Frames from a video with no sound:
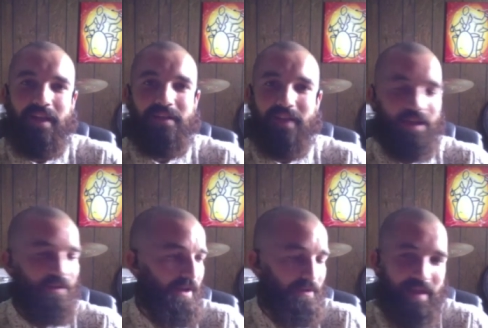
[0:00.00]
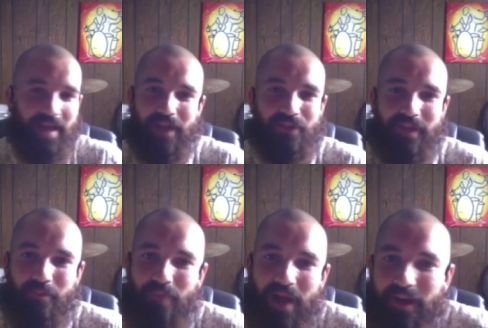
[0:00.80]
together. I think actually
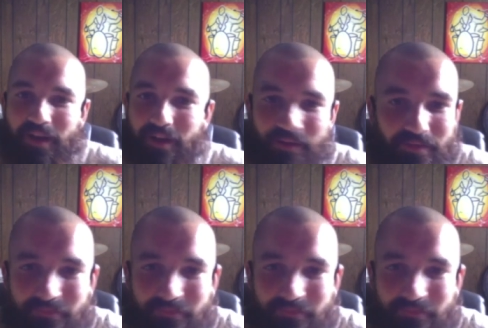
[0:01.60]
at Bacchanal,